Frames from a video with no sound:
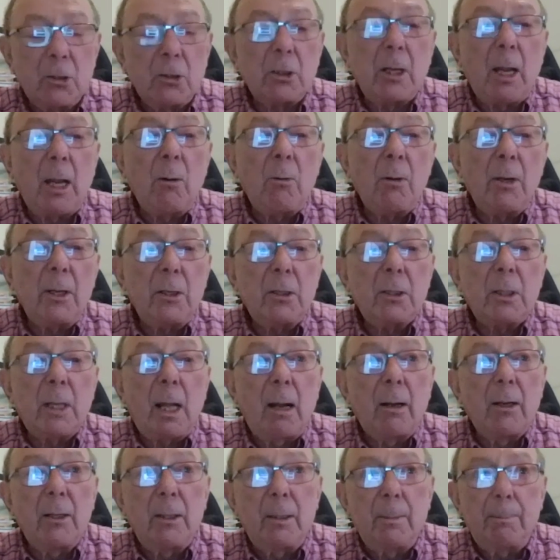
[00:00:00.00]
slowly,
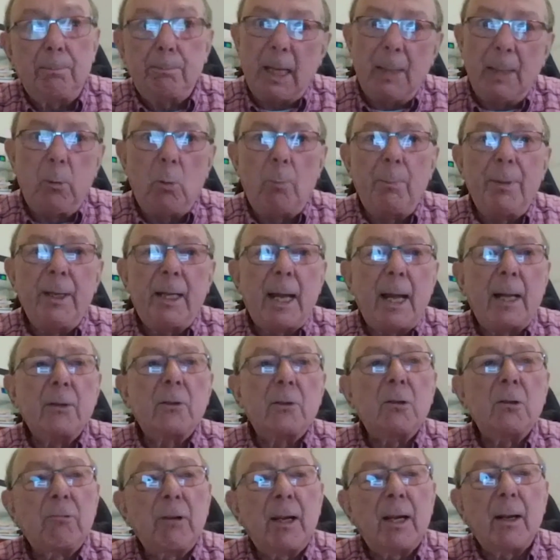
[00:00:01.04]
the people began
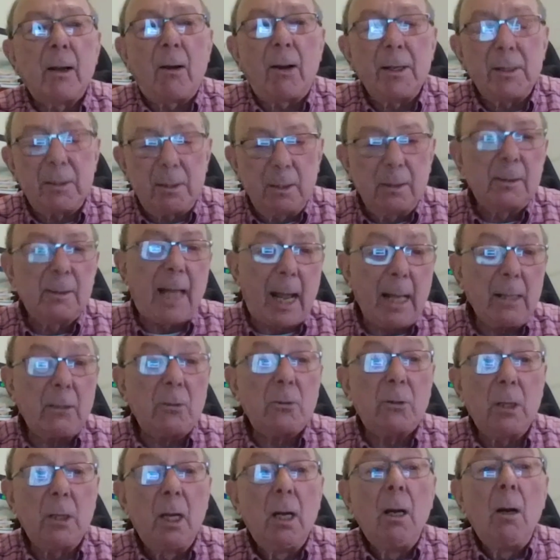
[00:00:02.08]
to realize that
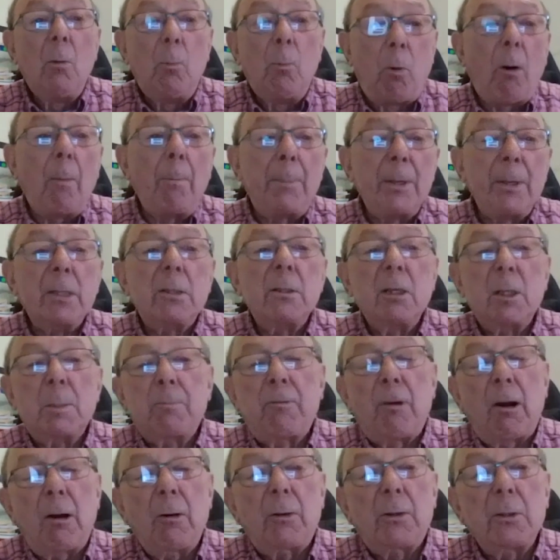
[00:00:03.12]
that's what business
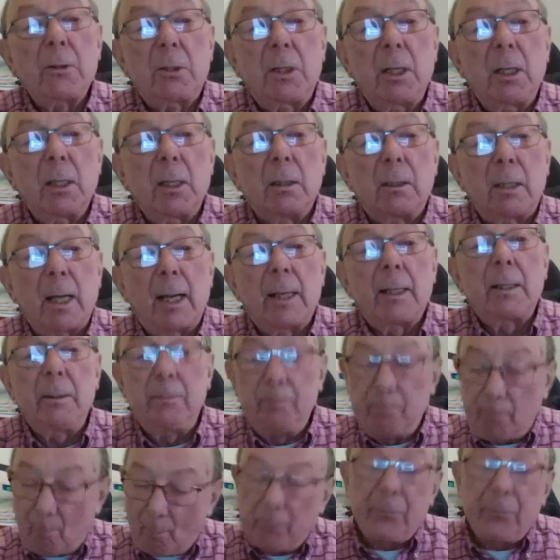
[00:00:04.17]
brokers did. They